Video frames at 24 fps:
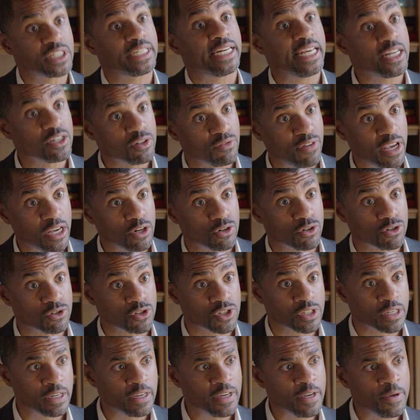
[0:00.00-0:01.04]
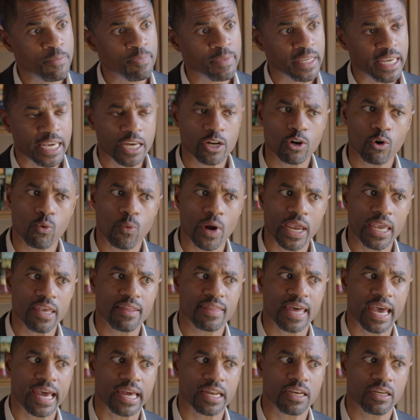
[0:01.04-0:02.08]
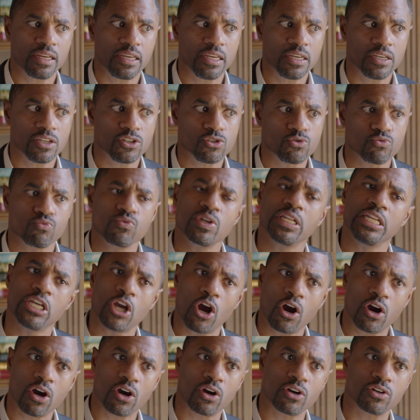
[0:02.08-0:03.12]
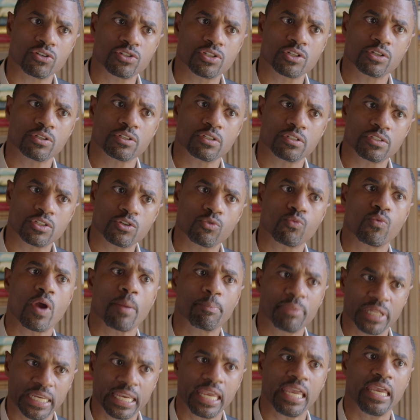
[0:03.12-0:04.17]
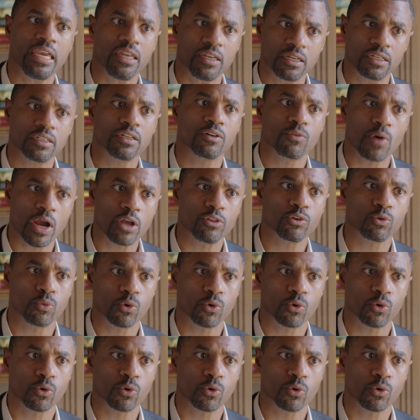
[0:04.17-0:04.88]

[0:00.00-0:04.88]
and innovators in a way that is really hard to, to replicate around the